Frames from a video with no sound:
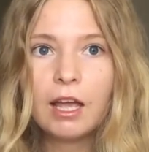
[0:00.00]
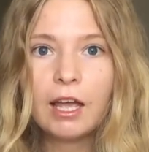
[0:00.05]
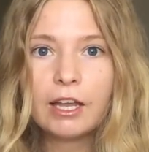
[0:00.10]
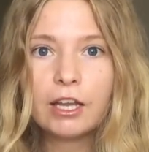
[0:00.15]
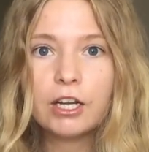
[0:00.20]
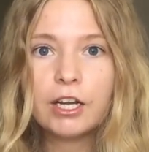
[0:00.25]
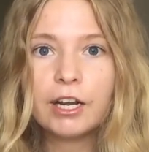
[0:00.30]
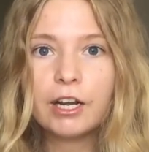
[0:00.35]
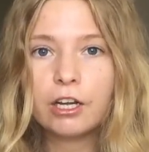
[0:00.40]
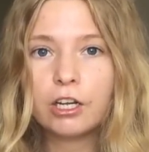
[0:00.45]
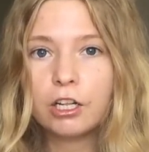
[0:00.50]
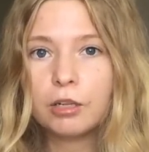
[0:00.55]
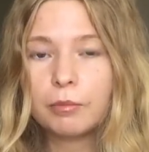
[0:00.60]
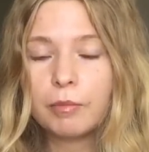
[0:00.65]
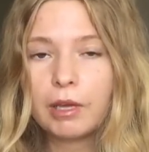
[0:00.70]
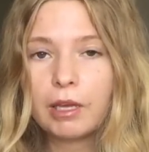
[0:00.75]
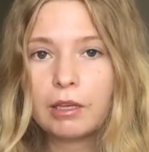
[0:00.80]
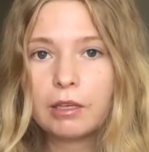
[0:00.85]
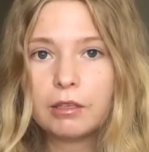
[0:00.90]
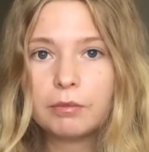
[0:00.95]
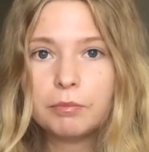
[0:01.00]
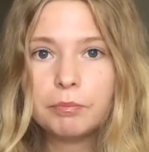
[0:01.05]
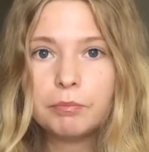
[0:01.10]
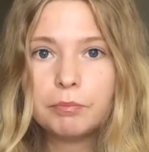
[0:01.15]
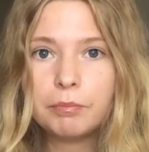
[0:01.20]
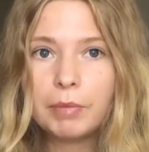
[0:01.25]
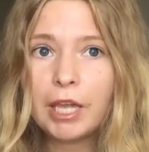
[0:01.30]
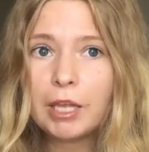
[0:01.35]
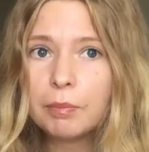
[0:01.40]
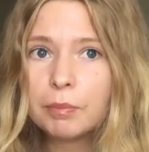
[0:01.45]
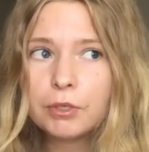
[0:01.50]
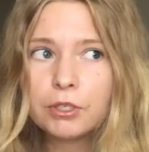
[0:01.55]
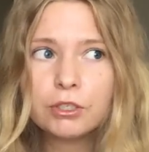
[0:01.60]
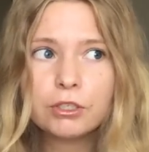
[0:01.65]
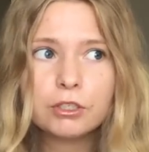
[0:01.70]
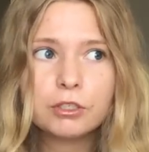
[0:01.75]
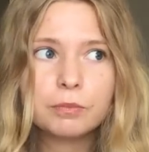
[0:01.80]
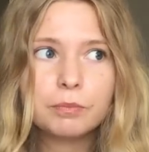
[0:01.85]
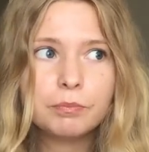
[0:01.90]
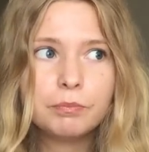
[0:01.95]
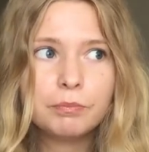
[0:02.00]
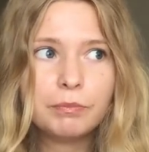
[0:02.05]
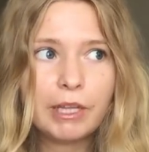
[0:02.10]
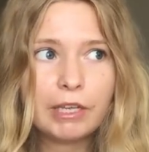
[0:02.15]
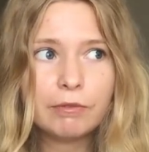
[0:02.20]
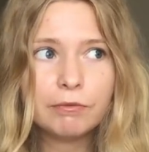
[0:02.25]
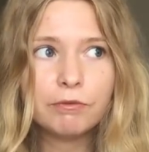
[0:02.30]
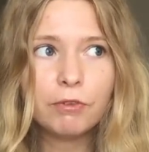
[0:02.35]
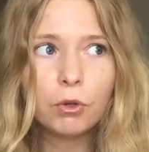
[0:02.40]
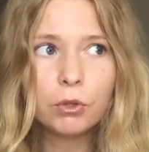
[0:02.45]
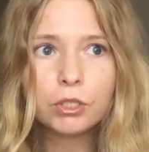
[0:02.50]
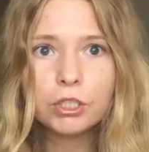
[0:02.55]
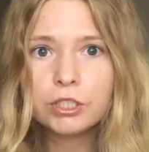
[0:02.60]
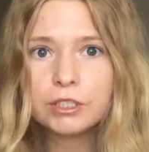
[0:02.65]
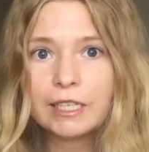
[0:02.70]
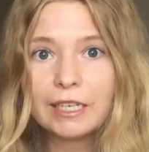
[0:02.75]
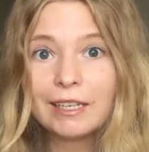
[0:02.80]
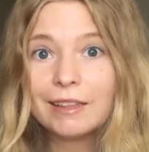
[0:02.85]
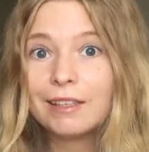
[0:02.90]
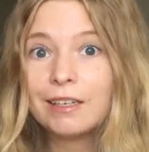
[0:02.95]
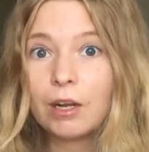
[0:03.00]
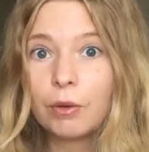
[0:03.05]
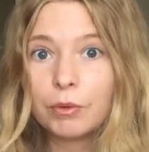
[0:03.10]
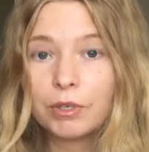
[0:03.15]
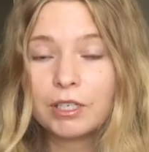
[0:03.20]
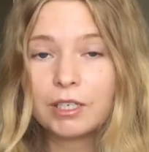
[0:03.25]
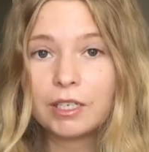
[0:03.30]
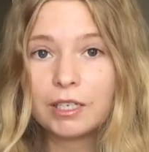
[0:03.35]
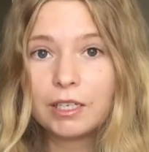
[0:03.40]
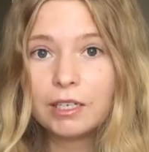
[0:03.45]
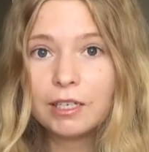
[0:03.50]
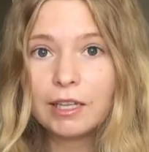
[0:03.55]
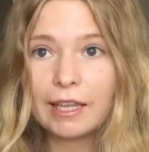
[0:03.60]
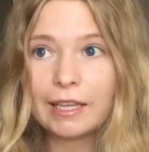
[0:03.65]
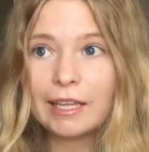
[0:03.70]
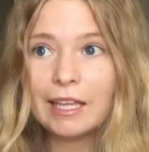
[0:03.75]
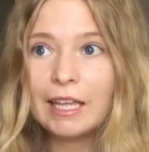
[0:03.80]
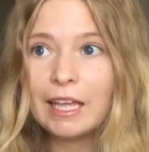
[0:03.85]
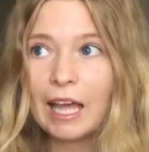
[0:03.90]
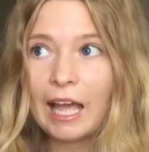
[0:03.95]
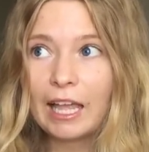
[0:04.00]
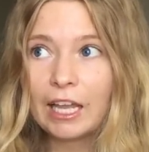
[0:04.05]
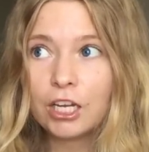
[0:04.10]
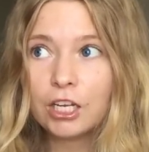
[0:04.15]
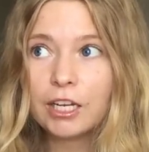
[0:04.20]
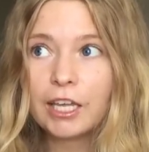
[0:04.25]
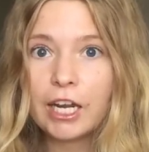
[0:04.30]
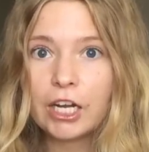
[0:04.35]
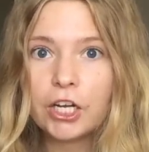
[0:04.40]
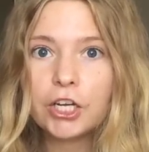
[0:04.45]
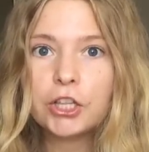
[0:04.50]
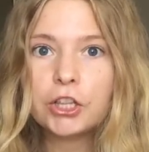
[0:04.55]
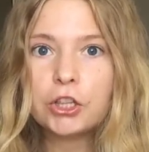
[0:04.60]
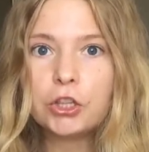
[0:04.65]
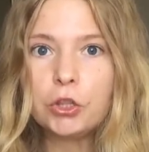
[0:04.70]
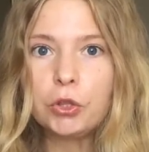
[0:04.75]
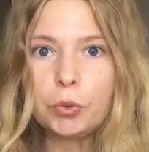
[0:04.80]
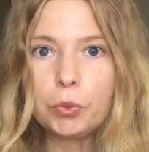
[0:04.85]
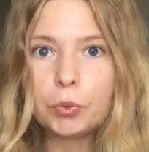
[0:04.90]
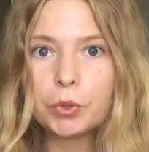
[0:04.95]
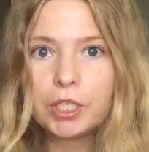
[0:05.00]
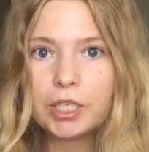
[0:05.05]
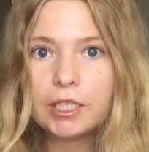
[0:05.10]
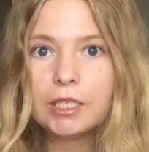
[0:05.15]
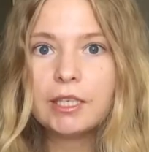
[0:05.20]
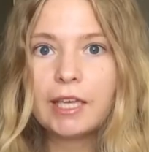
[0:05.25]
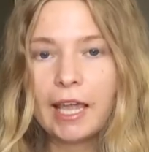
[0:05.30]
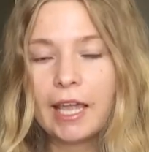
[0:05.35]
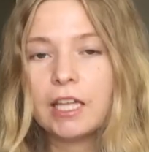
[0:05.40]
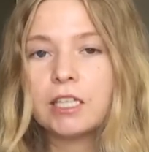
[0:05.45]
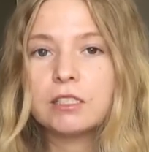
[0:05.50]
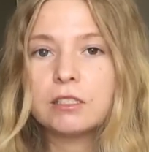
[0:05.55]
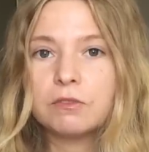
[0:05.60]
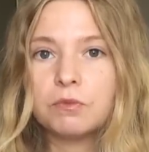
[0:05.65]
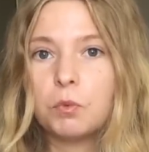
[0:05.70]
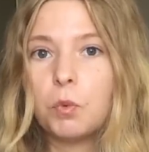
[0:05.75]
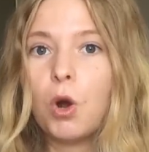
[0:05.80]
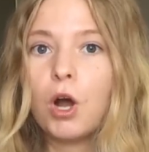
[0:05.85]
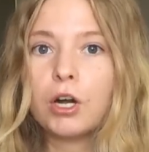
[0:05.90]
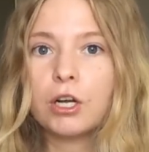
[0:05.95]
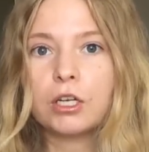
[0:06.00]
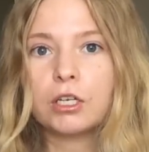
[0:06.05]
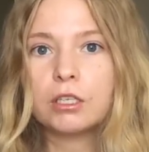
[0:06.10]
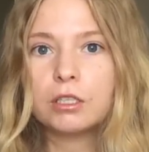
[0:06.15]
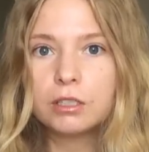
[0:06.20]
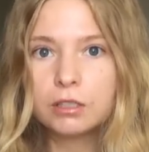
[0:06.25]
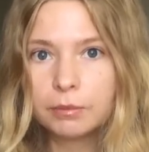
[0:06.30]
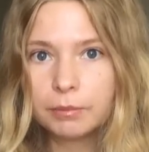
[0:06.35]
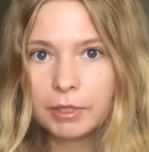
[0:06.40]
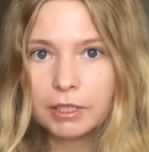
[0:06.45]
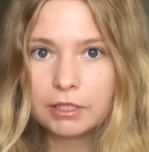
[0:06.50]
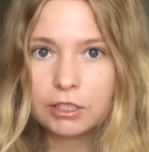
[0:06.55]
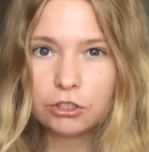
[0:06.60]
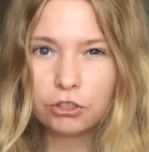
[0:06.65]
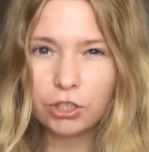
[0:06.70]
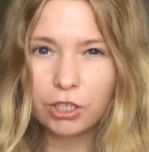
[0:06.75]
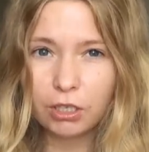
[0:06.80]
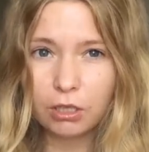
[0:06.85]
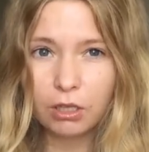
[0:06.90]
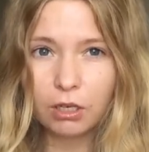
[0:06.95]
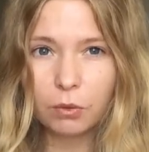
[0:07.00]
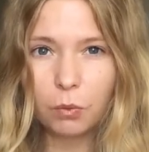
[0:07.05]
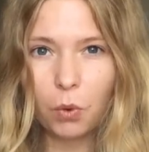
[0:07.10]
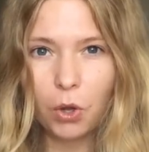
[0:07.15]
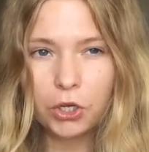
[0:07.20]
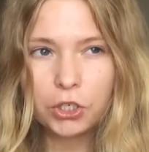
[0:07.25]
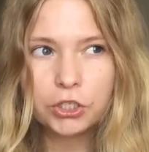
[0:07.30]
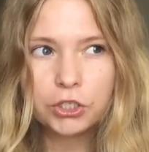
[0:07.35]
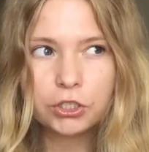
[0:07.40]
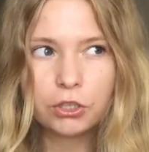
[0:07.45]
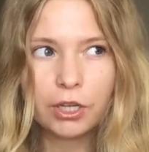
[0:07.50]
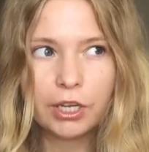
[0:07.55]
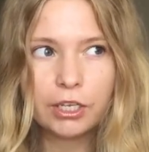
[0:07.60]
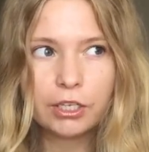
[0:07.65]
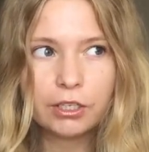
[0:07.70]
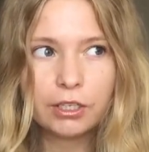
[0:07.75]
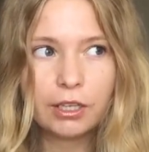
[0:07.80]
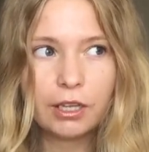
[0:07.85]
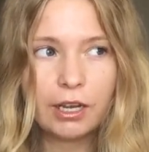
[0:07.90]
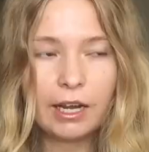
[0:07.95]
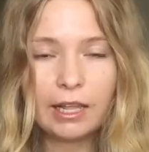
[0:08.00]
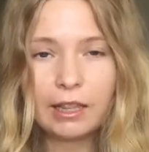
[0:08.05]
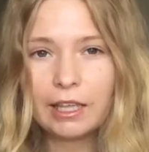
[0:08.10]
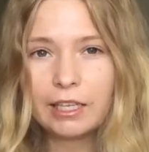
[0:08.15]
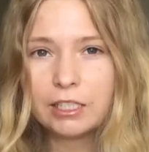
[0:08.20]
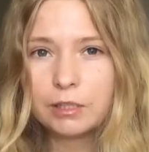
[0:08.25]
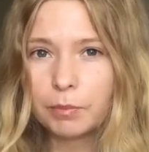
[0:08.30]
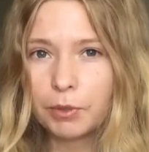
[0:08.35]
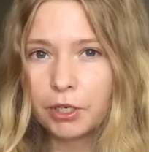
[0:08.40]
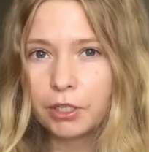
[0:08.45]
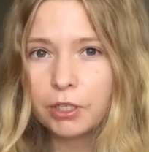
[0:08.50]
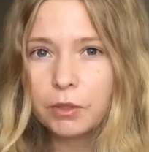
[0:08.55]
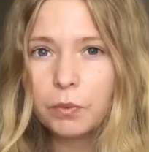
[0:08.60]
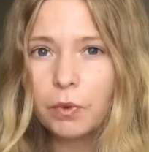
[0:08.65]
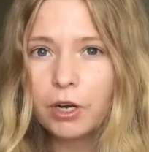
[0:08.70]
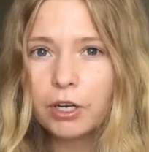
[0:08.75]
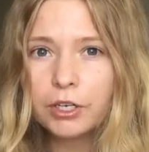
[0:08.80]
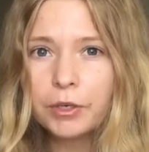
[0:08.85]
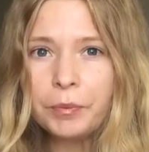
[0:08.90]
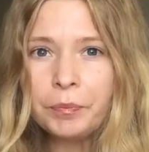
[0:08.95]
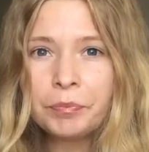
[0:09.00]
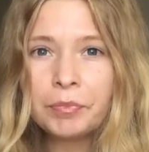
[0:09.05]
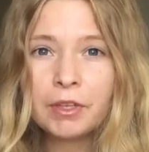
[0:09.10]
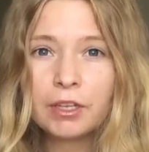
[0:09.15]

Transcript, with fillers: I could carry on my papers, like folders, anything I would need. Like I could carry three cans of water because I drink a lot of water, so I could, and I like sparkling water.